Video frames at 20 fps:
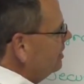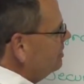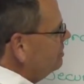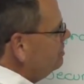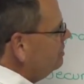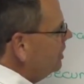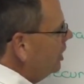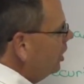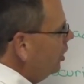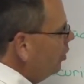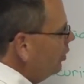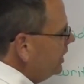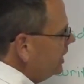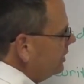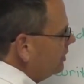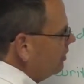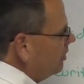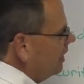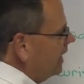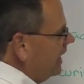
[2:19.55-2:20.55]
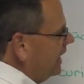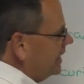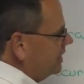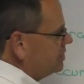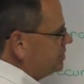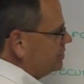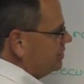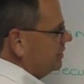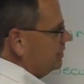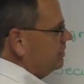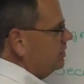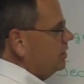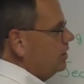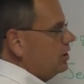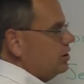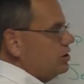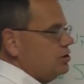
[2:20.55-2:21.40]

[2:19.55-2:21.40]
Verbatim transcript: no interaction,